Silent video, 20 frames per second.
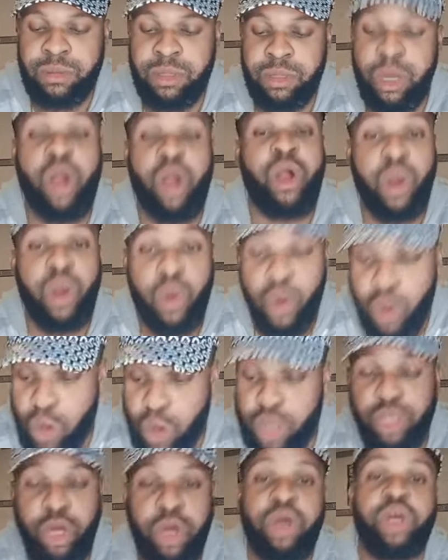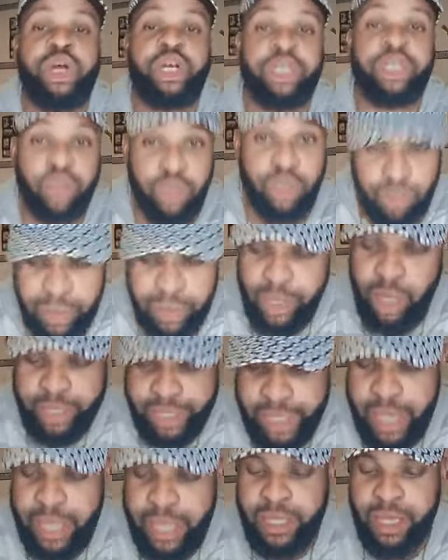Oh, no, we're
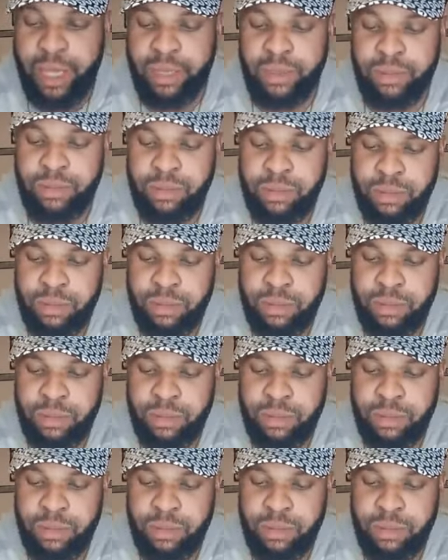not here now.